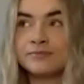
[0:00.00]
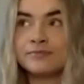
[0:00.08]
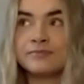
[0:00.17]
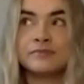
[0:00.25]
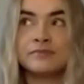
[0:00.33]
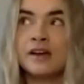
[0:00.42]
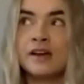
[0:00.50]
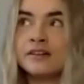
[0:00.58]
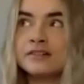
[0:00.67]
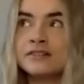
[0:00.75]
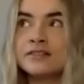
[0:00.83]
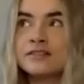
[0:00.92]
nuts.
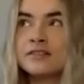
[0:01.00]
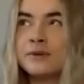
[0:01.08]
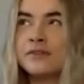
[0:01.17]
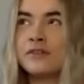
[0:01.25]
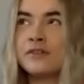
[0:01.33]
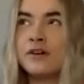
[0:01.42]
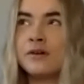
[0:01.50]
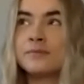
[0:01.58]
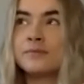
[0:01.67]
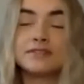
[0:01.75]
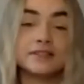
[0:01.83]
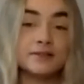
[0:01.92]
So we've got
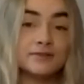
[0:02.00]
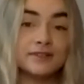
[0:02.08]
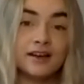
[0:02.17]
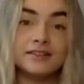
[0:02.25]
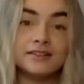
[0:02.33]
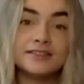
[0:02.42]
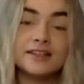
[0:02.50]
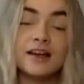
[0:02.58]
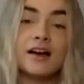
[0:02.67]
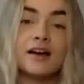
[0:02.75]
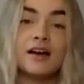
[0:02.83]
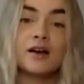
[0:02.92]
Brazil nuts,
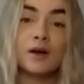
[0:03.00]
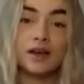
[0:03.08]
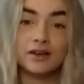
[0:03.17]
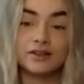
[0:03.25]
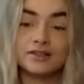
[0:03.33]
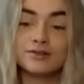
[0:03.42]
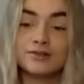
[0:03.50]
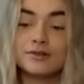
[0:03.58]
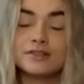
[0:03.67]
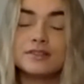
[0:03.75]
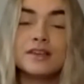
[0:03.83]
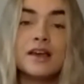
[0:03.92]
are quite a good
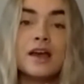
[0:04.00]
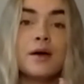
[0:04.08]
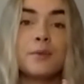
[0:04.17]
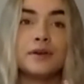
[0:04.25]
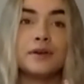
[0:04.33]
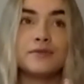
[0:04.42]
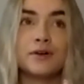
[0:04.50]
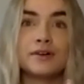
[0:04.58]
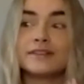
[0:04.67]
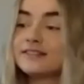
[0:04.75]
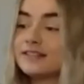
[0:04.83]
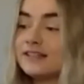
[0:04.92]
source. We've got
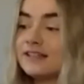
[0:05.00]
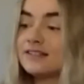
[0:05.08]
seeds